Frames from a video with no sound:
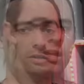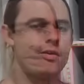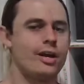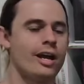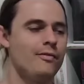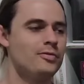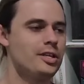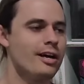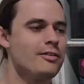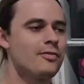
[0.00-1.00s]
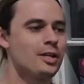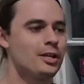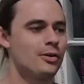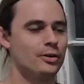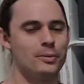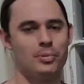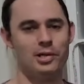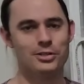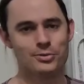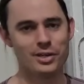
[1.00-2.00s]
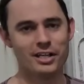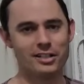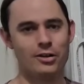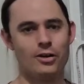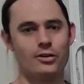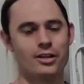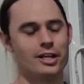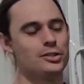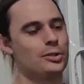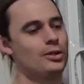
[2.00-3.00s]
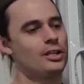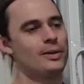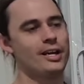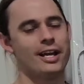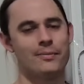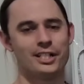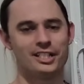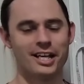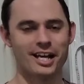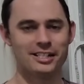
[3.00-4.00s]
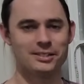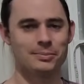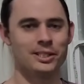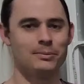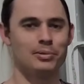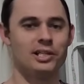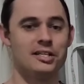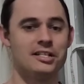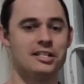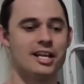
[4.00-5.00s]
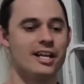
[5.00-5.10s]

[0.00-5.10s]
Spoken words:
Now, I have done a video on the printers running hot and talking about how many cards are being printed,